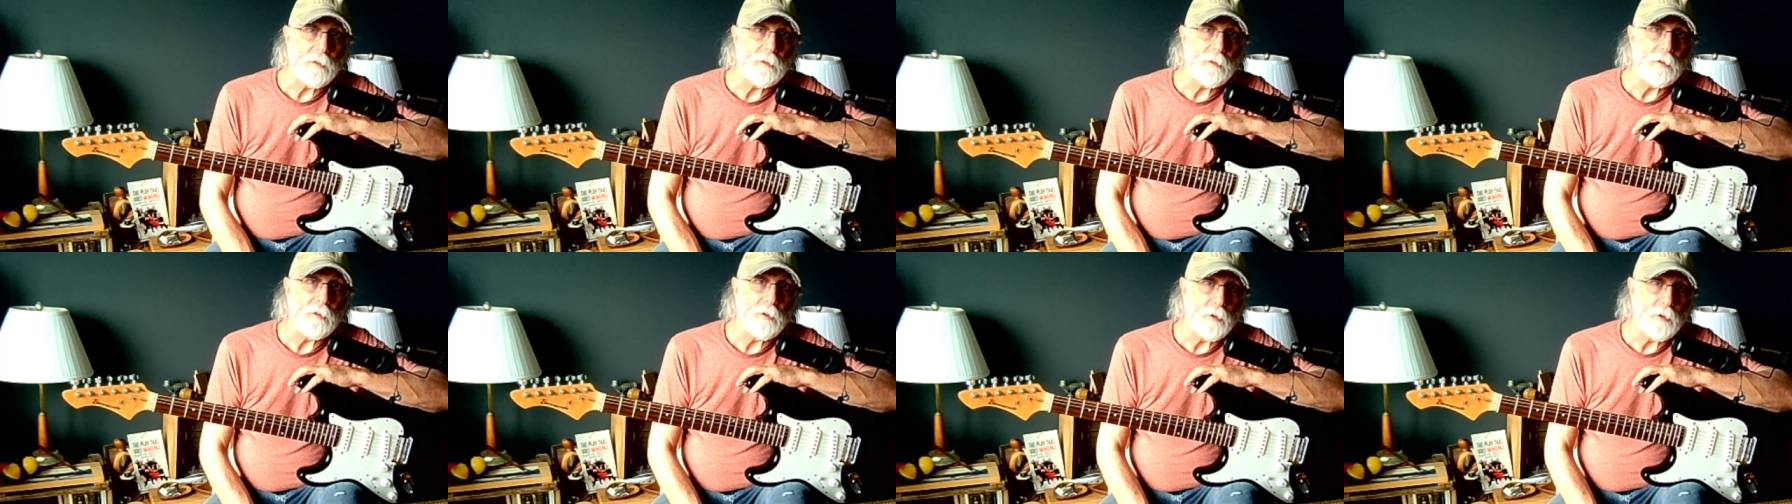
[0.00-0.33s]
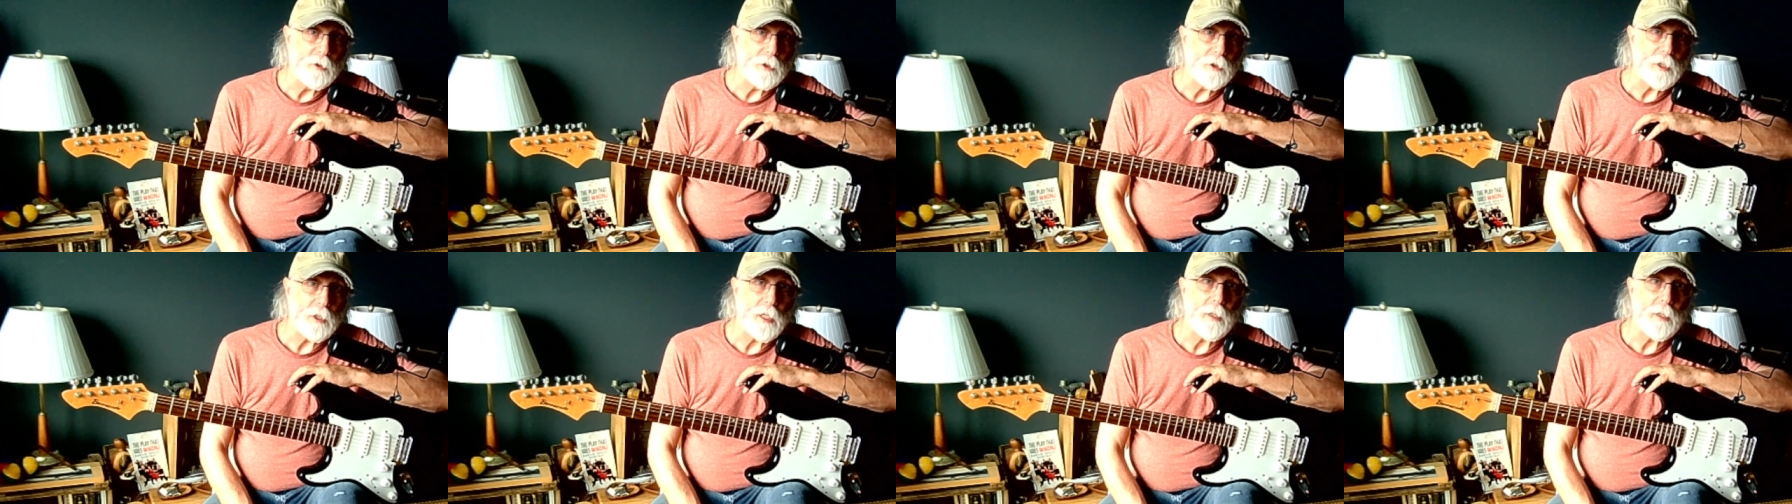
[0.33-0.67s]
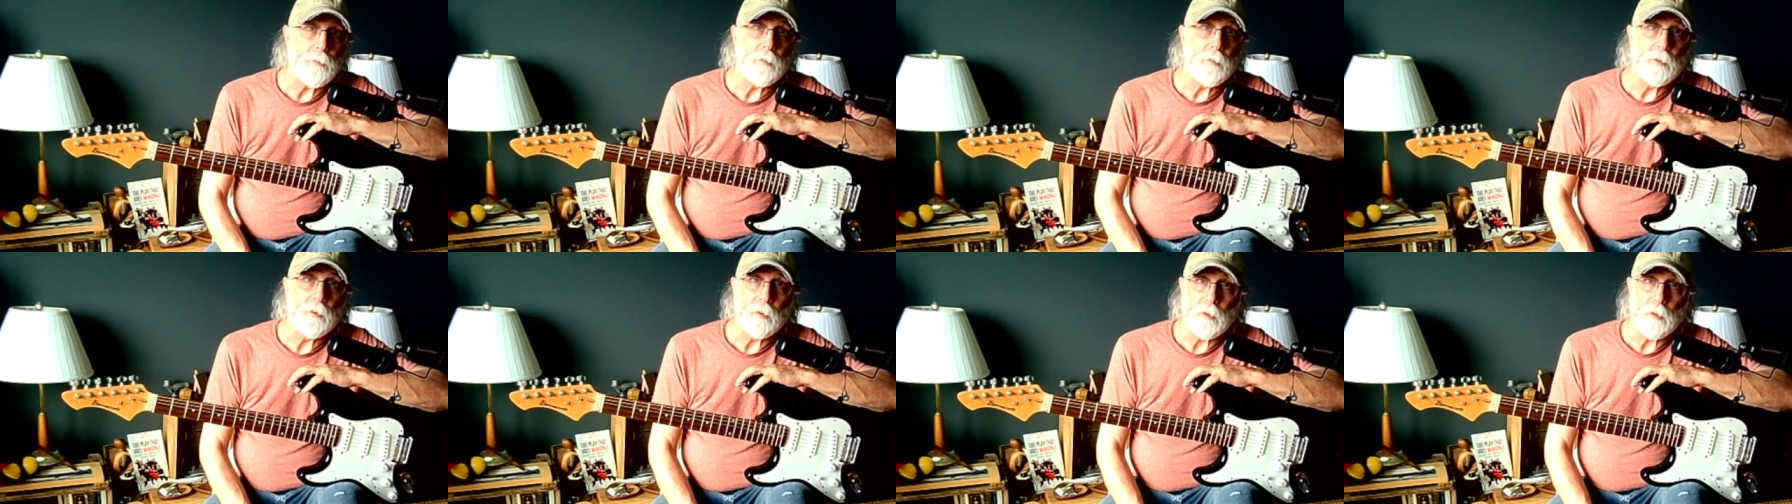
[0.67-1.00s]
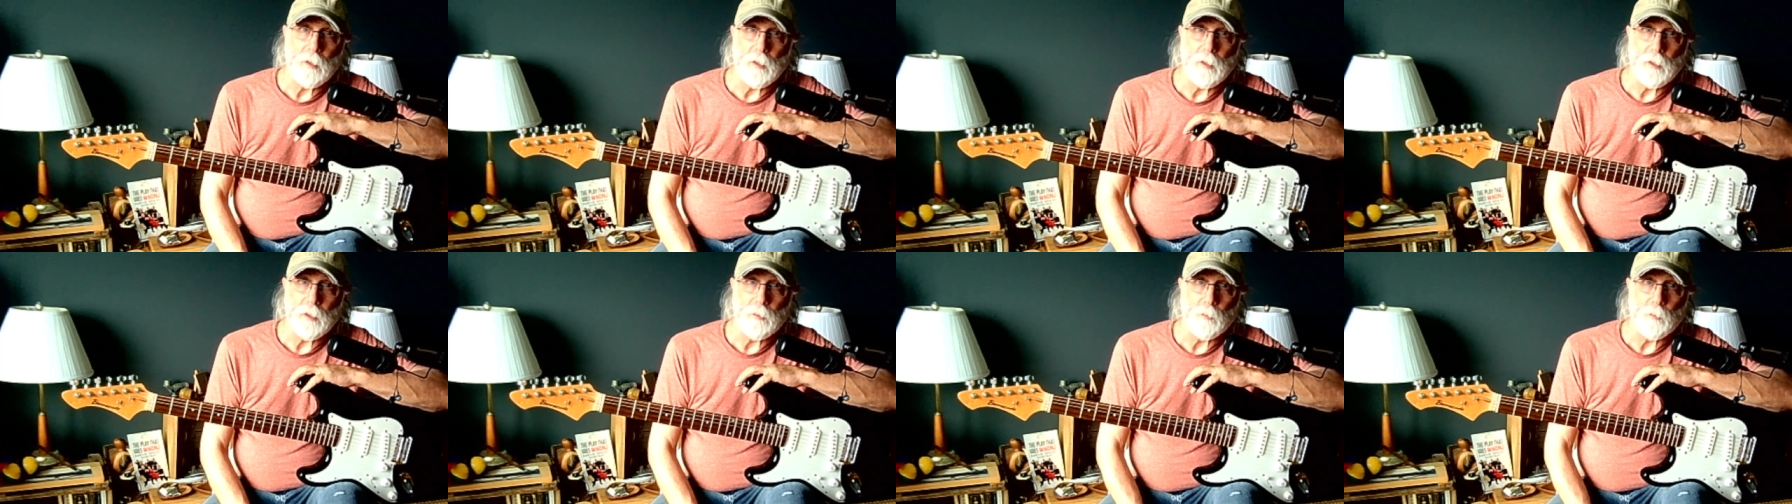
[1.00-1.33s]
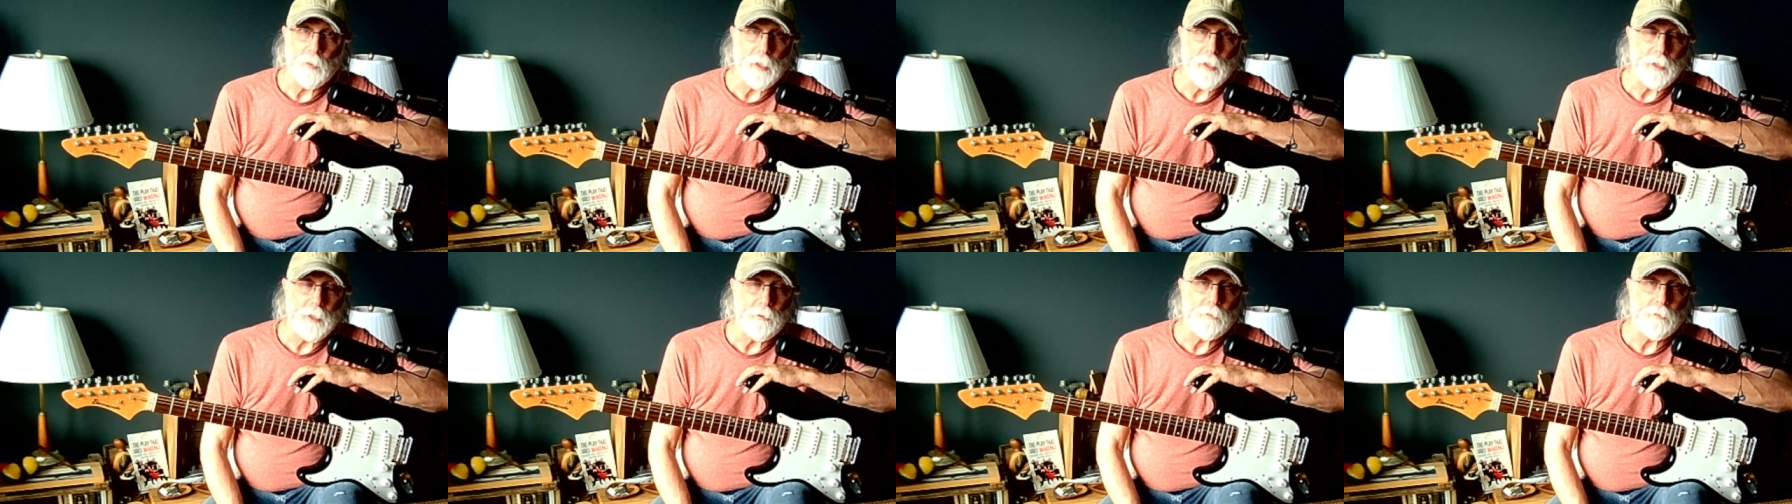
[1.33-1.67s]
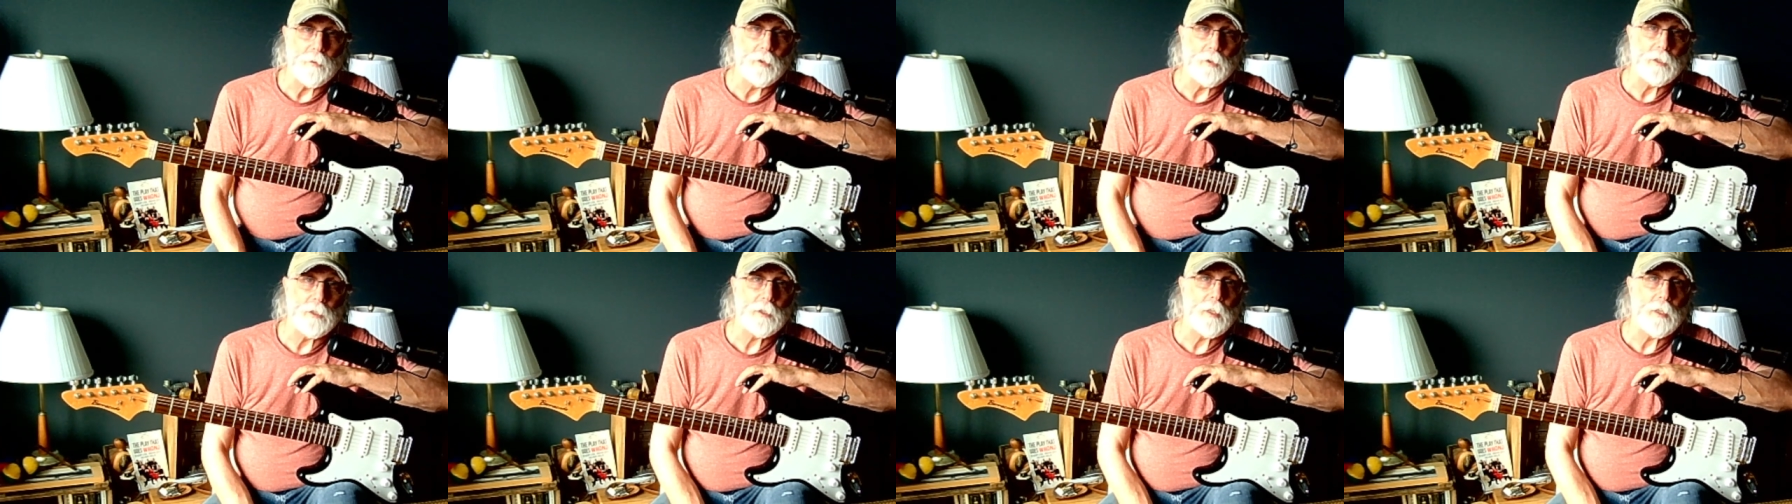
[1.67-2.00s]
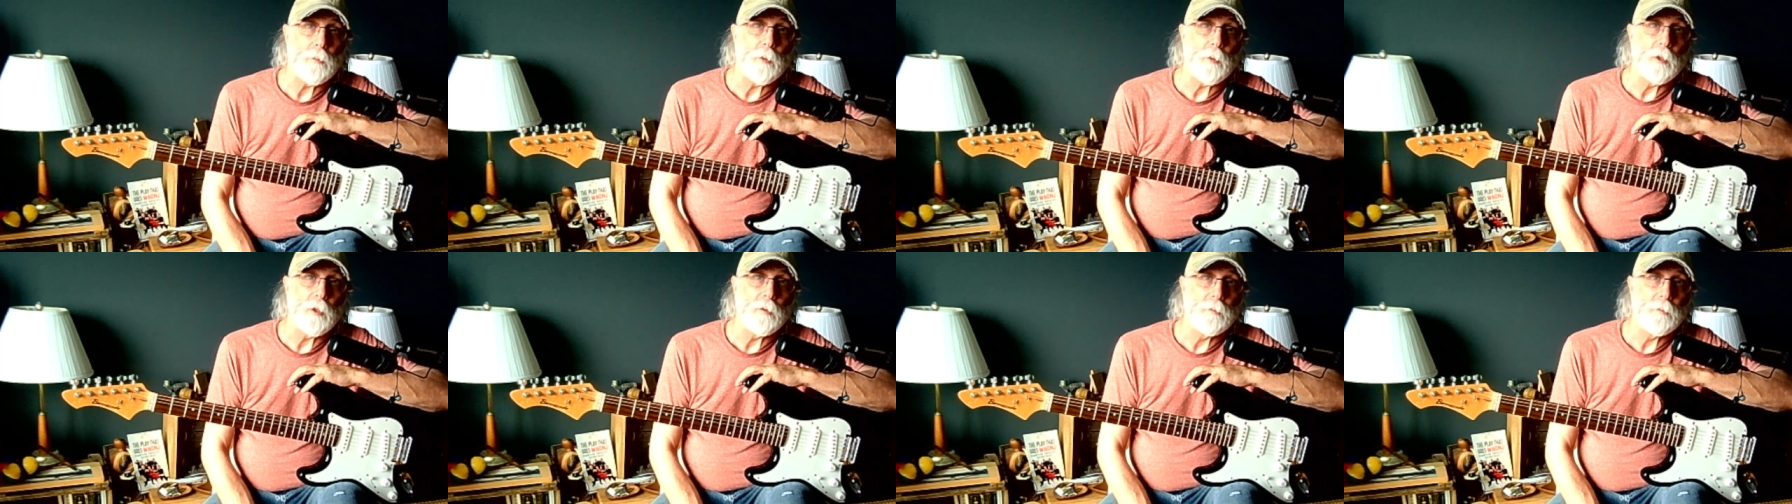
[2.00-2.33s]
good shape and ready for the summer.